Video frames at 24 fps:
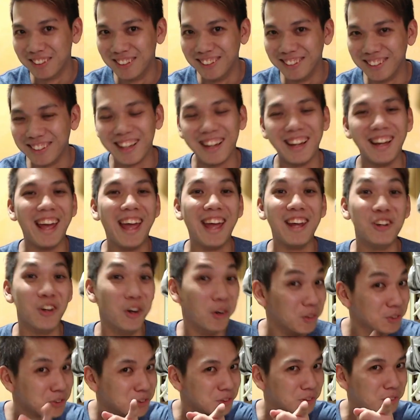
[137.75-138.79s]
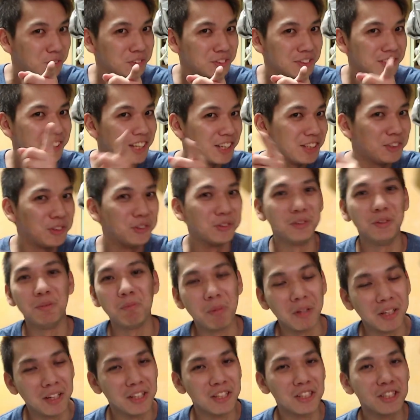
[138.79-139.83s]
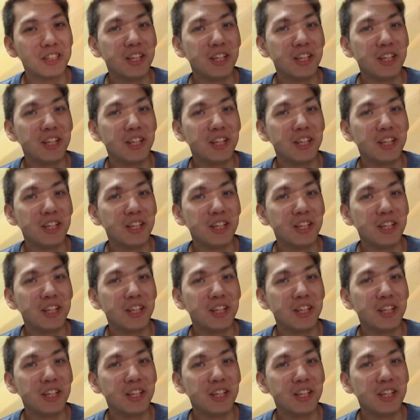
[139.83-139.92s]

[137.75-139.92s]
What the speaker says: Yeah, and also stay tuned because